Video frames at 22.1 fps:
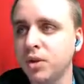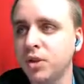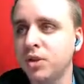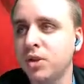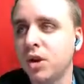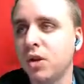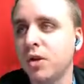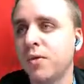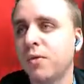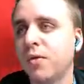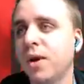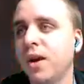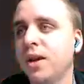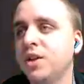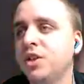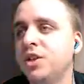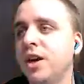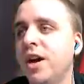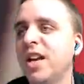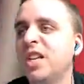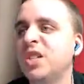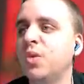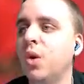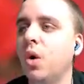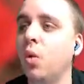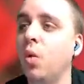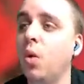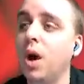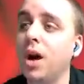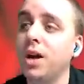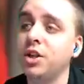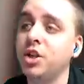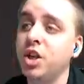about to start a franchise
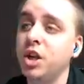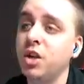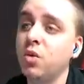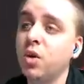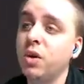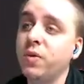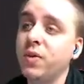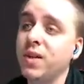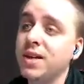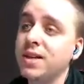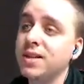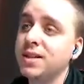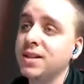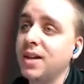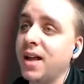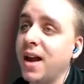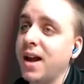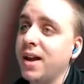while watching with these